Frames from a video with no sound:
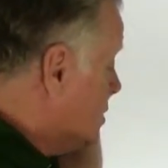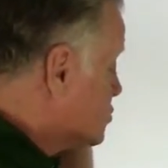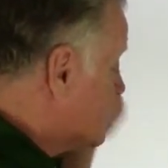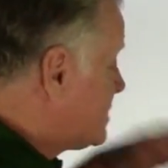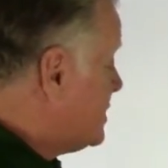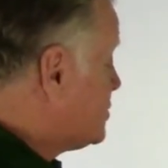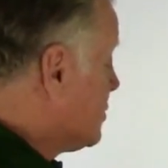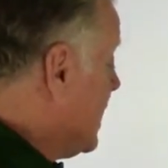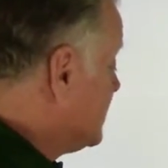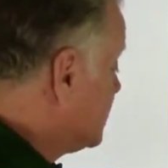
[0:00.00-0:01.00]
So it says
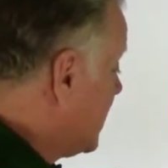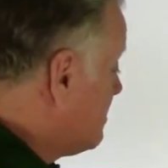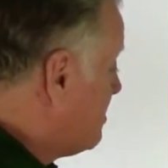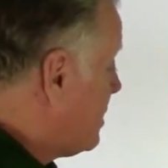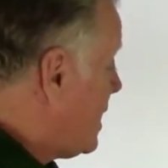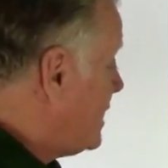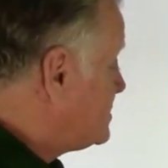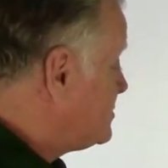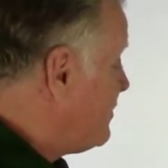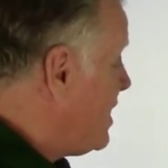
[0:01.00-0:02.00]
here, as the name
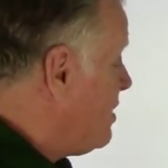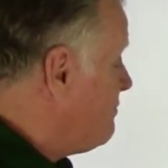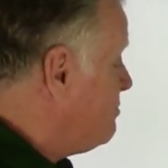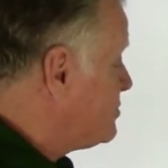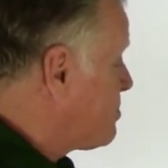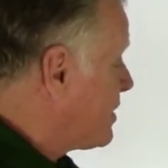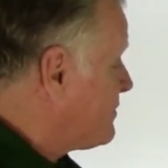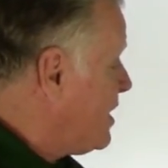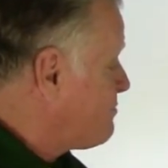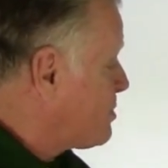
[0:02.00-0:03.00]
implies, this brake
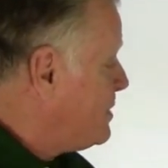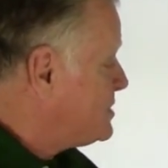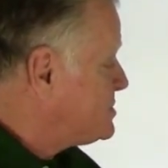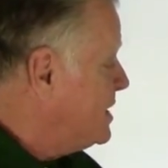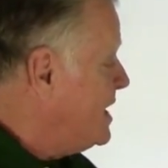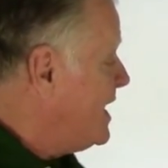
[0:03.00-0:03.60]
valve permits